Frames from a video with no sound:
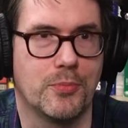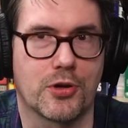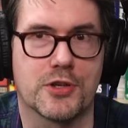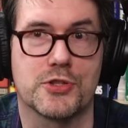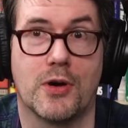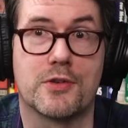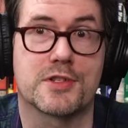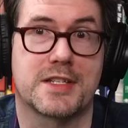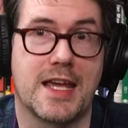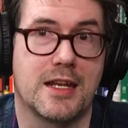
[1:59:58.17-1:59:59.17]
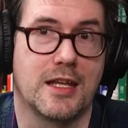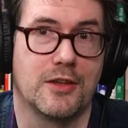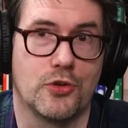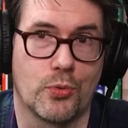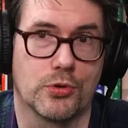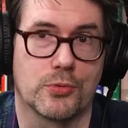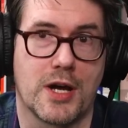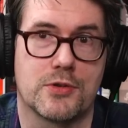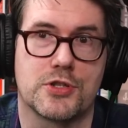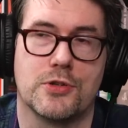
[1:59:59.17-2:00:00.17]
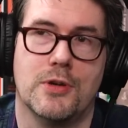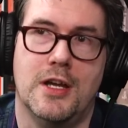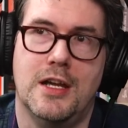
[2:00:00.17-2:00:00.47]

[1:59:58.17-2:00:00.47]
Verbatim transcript: but also understanding your world around you.